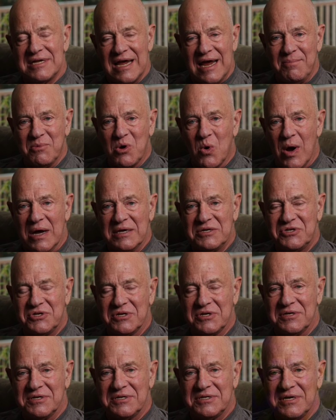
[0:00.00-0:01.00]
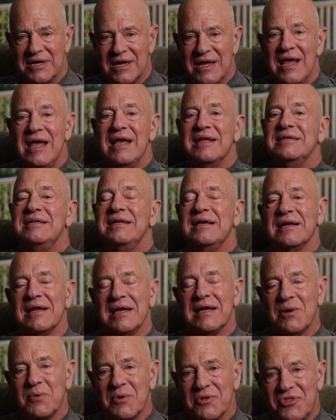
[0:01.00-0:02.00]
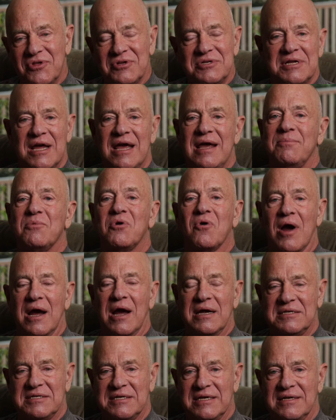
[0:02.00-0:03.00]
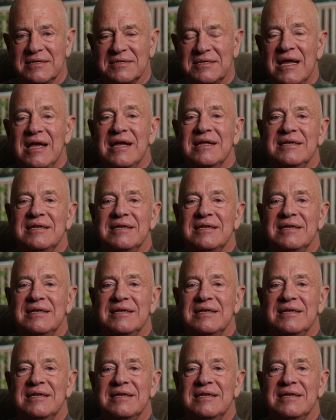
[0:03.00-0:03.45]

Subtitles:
the same questions, dealing with the same crises,